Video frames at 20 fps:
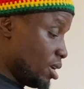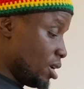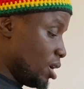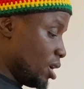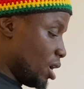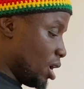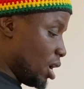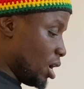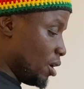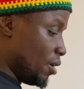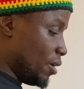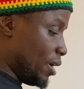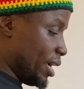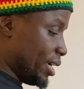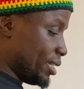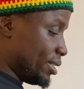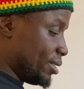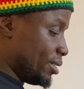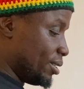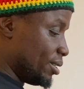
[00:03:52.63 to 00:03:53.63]

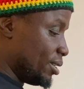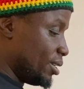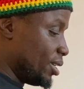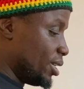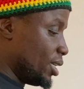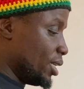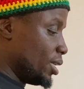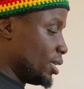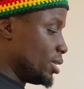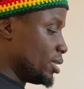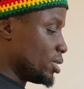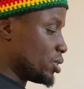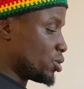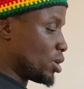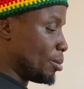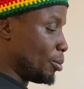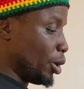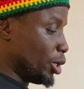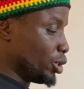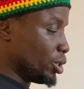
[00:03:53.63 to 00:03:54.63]
Alright, so
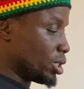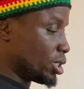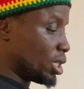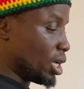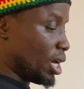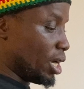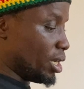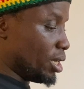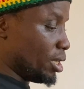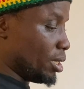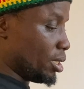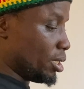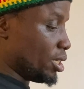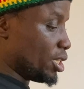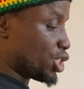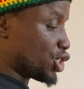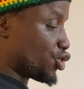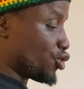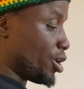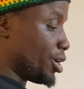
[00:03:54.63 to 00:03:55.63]
I'm going to start the
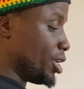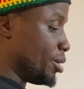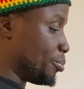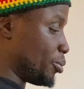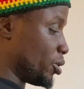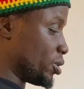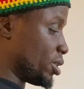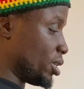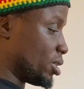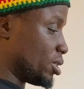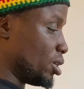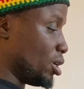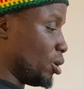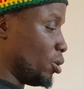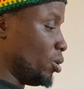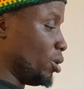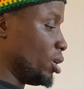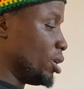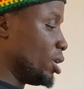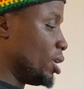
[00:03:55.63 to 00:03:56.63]
straining process
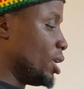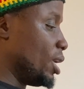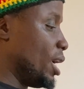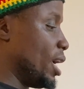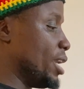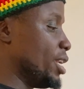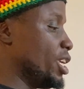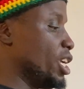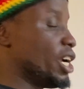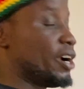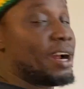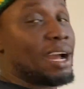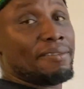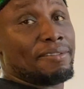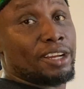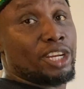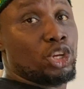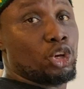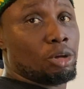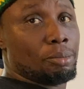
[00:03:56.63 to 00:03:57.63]
now. And here I have a
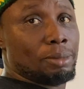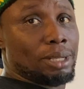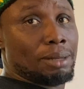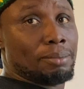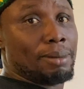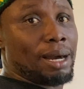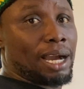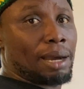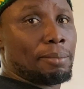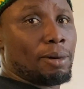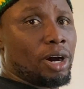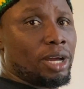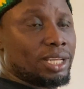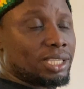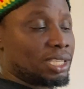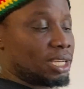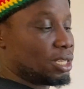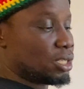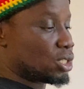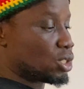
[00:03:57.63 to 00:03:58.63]
nut milk bag. I bought this
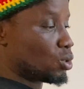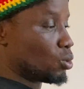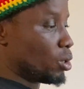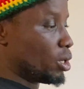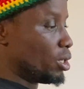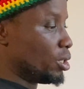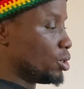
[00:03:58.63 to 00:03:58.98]
at the store.